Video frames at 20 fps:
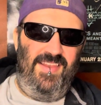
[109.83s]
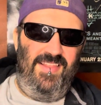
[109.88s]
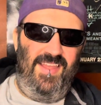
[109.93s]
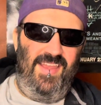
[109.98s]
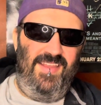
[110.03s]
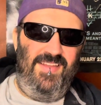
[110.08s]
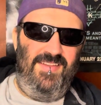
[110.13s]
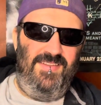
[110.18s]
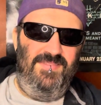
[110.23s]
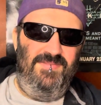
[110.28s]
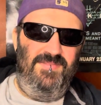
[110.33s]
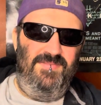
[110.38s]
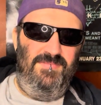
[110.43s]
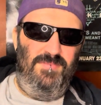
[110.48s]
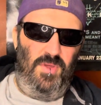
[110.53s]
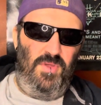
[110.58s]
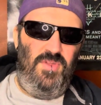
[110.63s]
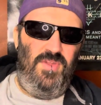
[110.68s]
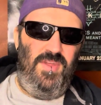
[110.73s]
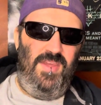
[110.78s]
of like
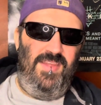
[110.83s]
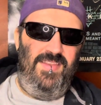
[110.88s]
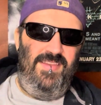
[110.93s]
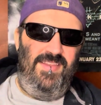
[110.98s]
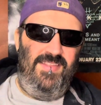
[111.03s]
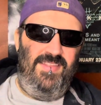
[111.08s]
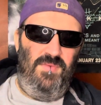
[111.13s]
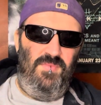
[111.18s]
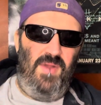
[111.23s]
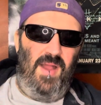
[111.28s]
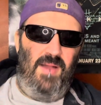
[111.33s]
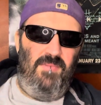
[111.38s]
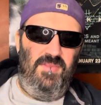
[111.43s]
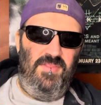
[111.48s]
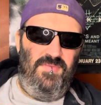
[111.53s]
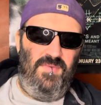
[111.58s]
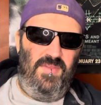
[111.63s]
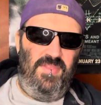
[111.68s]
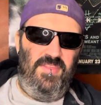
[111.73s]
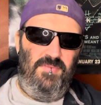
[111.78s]
bullshit and that Tim
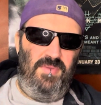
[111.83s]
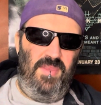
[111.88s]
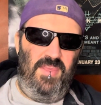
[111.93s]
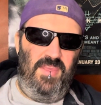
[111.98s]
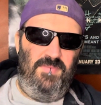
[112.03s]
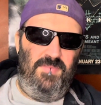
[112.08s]
Robbins runs the place,